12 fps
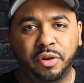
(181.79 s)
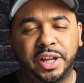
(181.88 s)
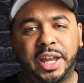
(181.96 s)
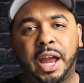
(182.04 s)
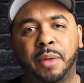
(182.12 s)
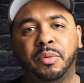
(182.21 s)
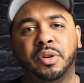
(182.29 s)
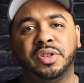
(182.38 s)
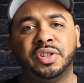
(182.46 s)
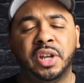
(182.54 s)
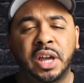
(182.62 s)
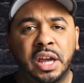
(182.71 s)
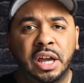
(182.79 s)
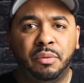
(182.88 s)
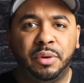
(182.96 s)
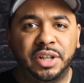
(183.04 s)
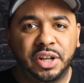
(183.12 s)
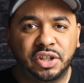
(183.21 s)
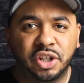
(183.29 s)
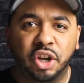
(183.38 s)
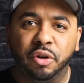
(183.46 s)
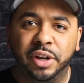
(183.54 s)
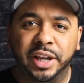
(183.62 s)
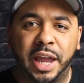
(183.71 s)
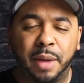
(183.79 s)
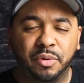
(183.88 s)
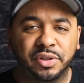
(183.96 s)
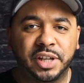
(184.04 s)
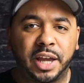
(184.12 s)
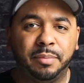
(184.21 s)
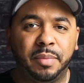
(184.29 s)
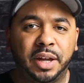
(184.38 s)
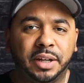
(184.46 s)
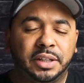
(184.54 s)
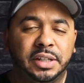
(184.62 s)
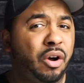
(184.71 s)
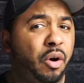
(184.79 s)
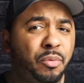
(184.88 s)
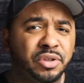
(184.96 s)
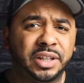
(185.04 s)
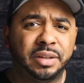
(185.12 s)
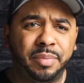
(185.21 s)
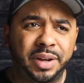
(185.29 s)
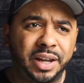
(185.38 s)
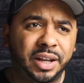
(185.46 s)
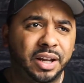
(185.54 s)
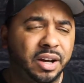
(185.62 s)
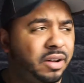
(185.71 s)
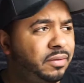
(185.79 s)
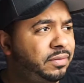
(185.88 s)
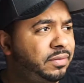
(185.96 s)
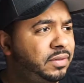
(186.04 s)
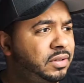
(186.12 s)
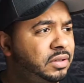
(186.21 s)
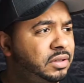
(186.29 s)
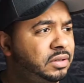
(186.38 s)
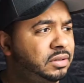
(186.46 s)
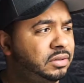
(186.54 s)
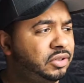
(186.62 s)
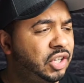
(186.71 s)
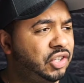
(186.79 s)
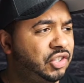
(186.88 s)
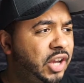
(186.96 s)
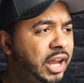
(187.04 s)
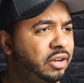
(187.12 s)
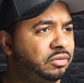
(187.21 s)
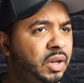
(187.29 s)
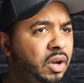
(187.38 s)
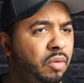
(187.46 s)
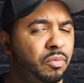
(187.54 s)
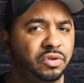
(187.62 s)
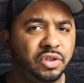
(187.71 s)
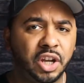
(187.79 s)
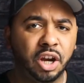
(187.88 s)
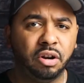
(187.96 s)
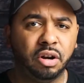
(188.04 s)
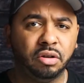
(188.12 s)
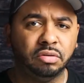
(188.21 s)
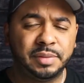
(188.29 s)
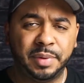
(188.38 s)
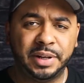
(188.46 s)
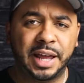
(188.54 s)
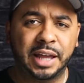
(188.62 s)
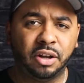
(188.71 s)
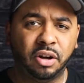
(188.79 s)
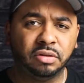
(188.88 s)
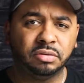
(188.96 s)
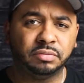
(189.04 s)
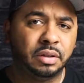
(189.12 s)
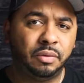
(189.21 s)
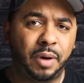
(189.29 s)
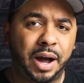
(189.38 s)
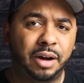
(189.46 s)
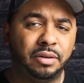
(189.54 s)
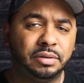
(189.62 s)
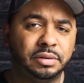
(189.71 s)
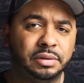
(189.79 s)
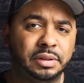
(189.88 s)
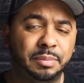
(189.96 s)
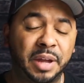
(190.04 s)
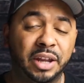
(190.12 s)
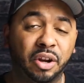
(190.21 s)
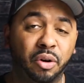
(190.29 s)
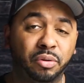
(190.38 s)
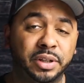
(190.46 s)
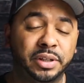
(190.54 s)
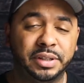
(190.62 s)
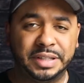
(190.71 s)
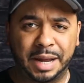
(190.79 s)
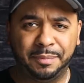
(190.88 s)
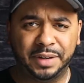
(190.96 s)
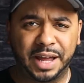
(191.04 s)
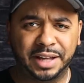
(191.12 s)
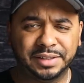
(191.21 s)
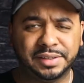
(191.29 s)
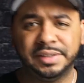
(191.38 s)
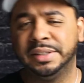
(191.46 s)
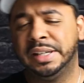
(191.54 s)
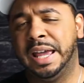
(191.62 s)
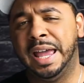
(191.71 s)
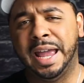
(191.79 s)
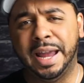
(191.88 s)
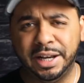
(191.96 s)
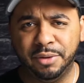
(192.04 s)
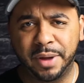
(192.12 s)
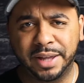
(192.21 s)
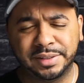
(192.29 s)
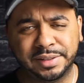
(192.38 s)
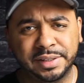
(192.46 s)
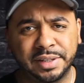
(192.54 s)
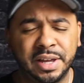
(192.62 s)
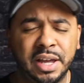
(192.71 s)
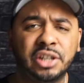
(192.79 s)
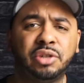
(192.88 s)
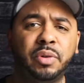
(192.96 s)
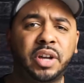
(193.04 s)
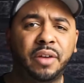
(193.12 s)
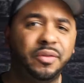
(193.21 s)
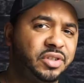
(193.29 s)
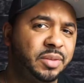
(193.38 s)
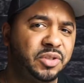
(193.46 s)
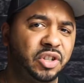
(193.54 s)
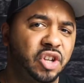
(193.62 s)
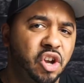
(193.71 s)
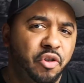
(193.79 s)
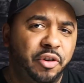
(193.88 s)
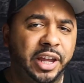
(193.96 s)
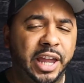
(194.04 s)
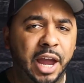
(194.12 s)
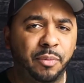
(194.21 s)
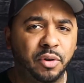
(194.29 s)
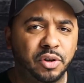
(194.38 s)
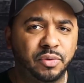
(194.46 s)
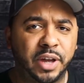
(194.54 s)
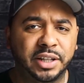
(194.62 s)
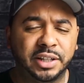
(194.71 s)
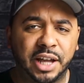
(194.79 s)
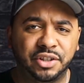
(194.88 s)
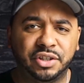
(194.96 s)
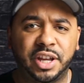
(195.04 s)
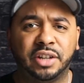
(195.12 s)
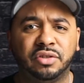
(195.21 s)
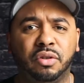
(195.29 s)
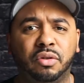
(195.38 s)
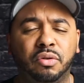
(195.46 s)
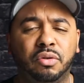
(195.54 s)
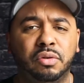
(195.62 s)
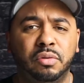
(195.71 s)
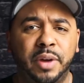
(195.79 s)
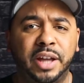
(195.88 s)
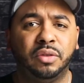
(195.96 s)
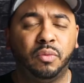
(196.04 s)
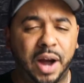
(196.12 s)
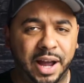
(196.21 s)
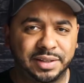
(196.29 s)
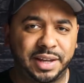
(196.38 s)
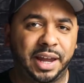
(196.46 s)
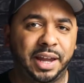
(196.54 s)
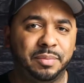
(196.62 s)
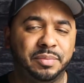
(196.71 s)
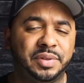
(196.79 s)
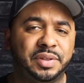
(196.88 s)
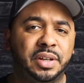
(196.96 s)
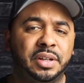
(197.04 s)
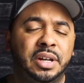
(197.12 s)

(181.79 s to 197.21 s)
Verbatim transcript: cameras. We did a security camera segment almost at the beginning of this channel, almost a year ago. It's been that long. Wow, I'm getting old. Time flies. Anyways, so we covered some security cameras. We had the Logitech Circle. We had the Wyze Cams.